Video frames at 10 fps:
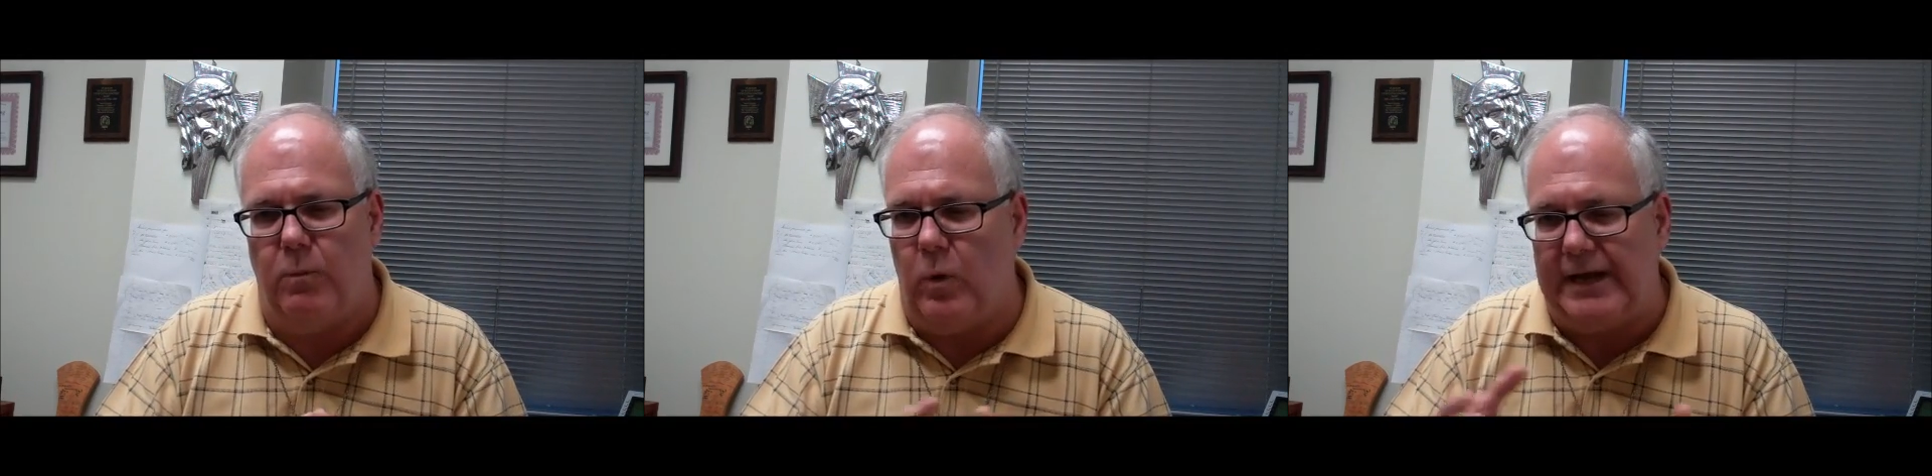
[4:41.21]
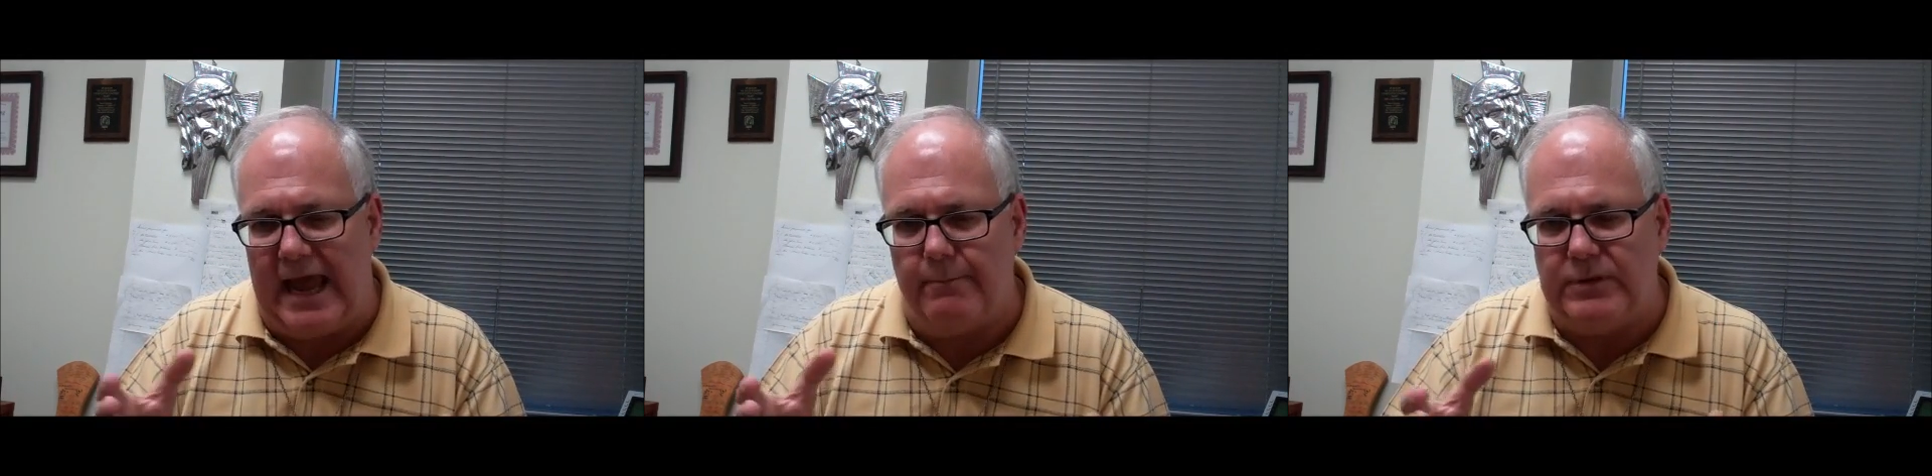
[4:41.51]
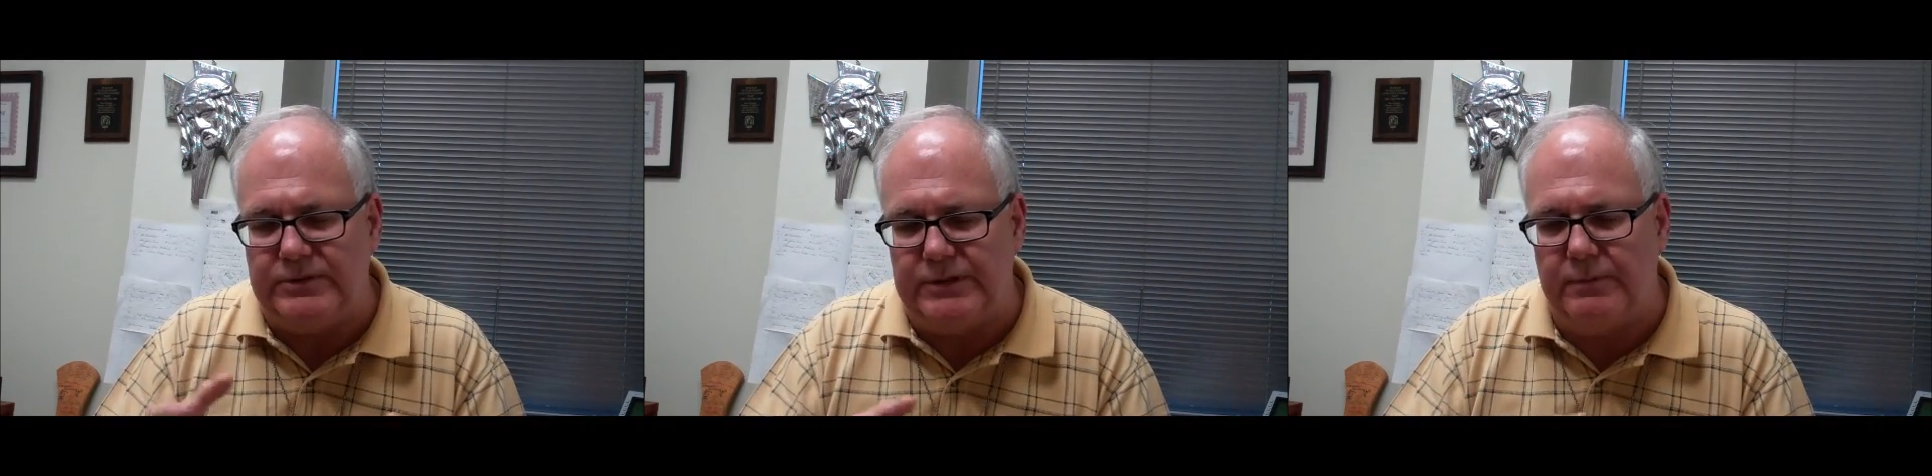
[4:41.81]
what
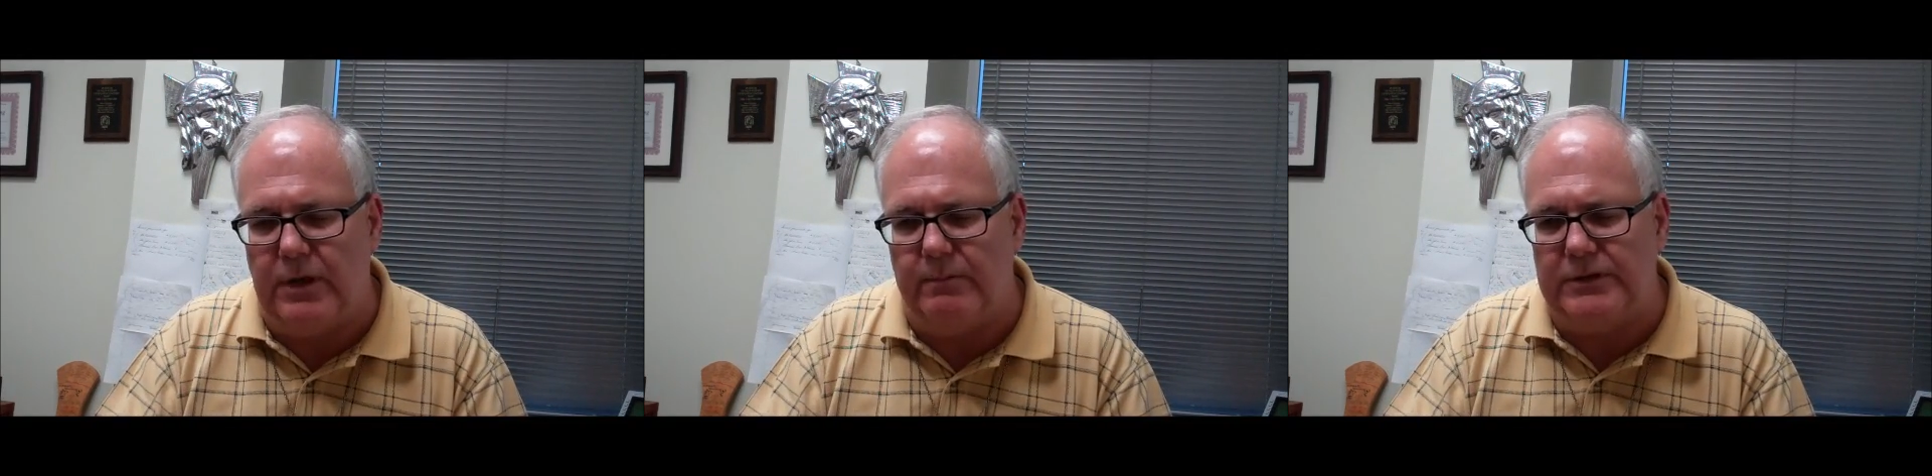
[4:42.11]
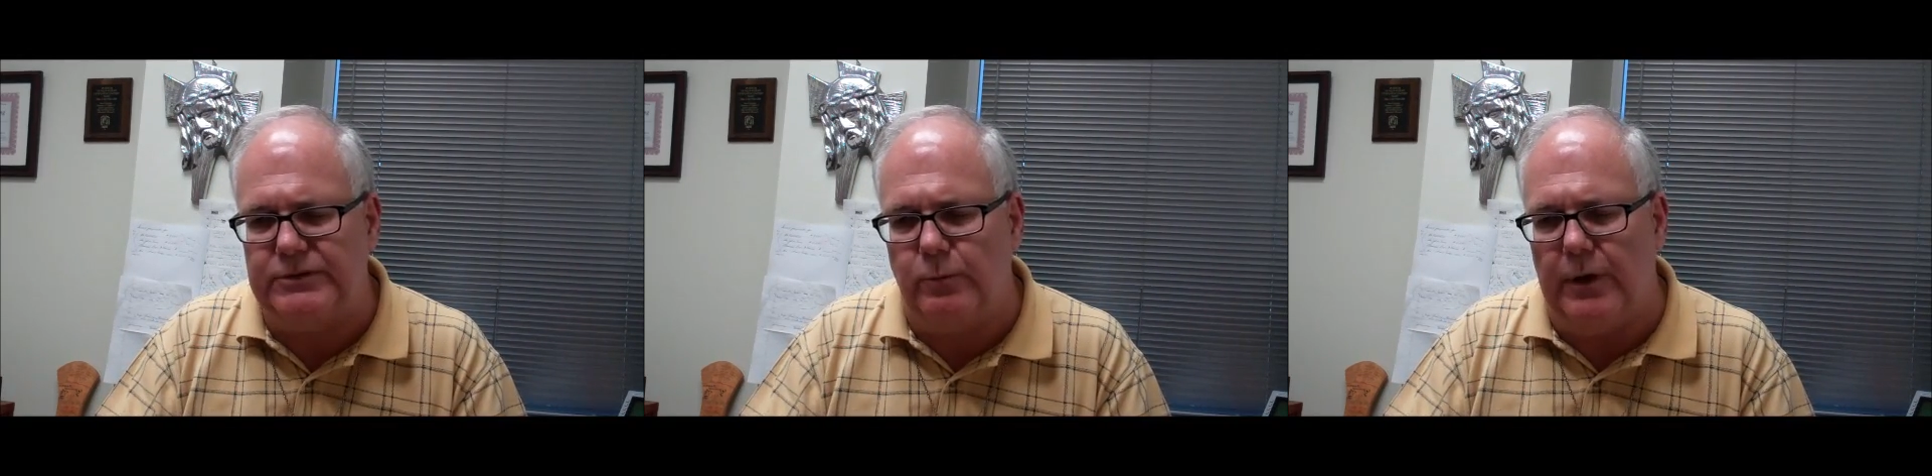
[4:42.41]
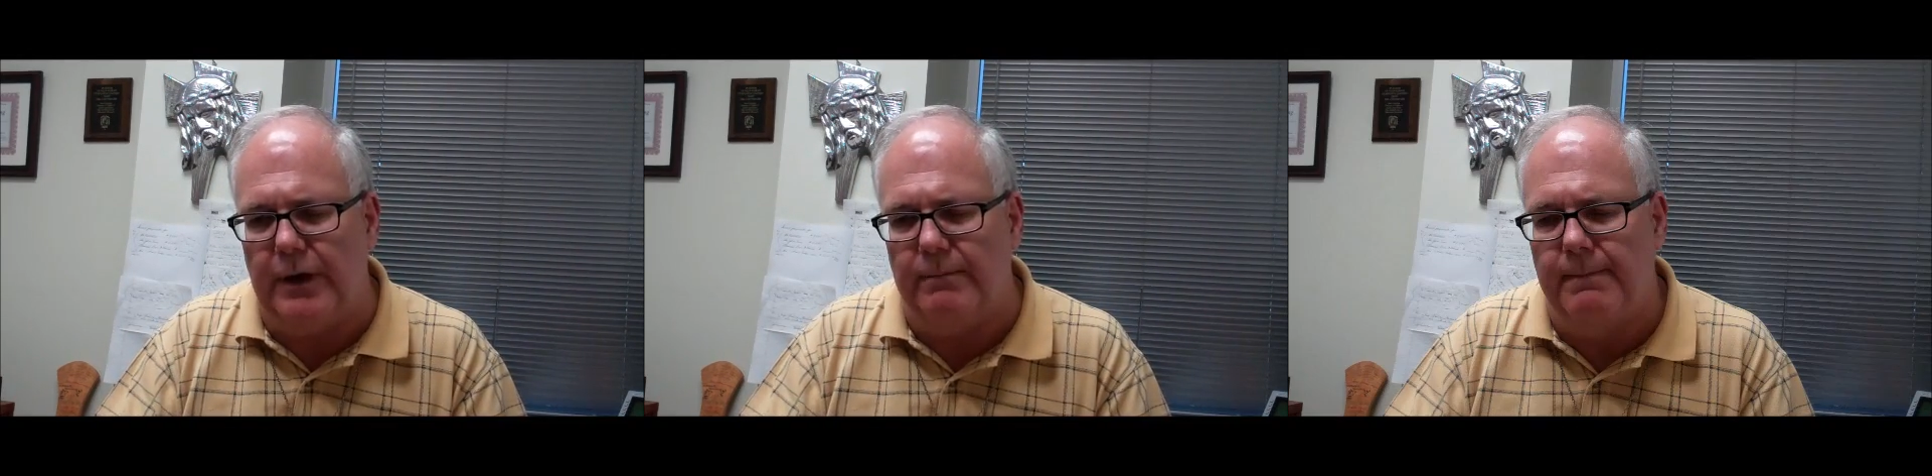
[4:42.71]
happens in the public
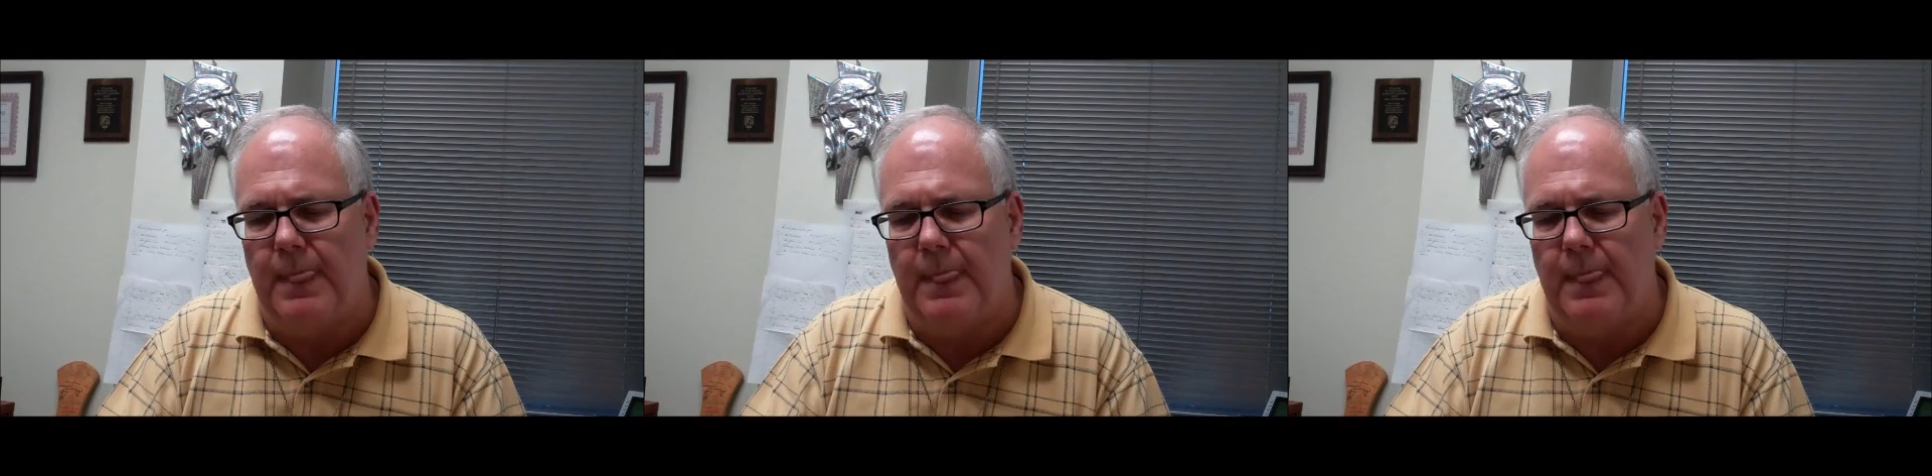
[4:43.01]
square.